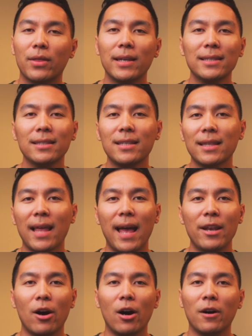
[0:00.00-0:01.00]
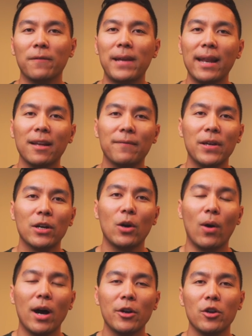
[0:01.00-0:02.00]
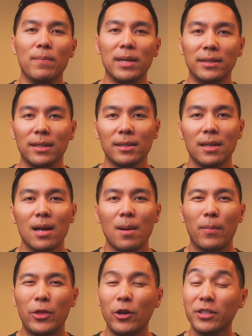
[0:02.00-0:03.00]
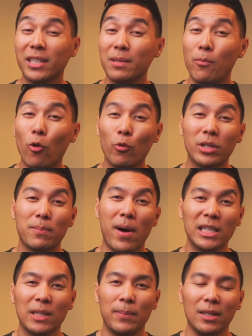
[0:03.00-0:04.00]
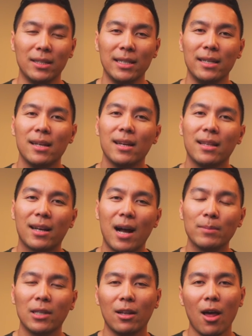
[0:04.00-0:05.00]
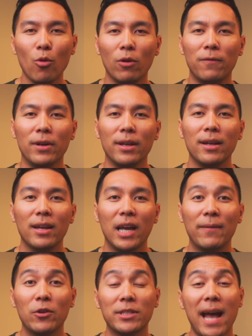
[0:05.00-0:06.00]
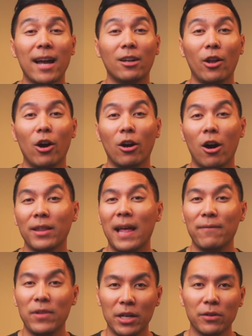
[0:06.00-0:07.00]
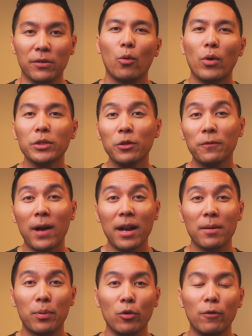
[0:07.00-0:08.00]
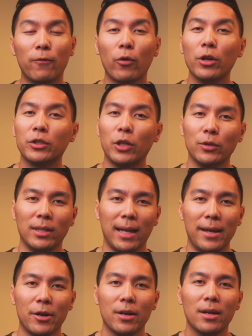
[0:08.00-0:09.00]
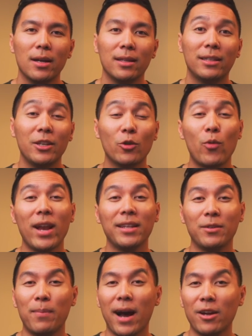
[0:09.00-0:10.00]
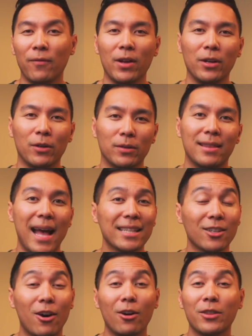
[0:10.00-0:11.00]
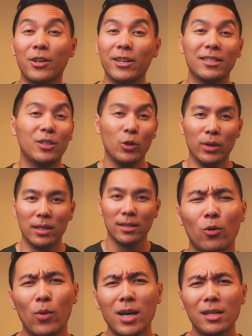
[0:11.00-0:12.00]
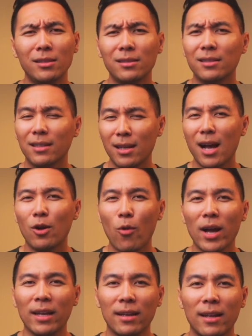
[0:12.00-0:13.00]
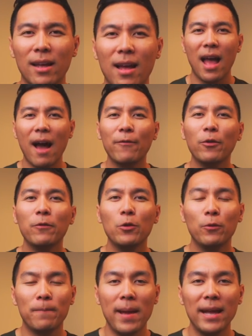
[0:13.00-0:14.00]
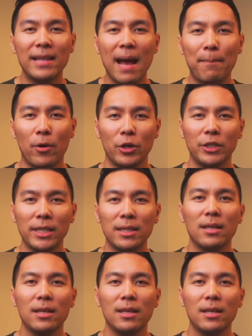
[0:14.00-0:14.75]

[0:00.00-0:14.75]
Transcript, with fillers: this is not the end all of getting a vehicle under your business, but there is just more responsibility that comes along with it if you're tag along on that vehicle. Once you've gotten approved for your chosen lender, then you're ready to buy your vehicle. That's all there is to it. Well, not quite. After you've made that purchase,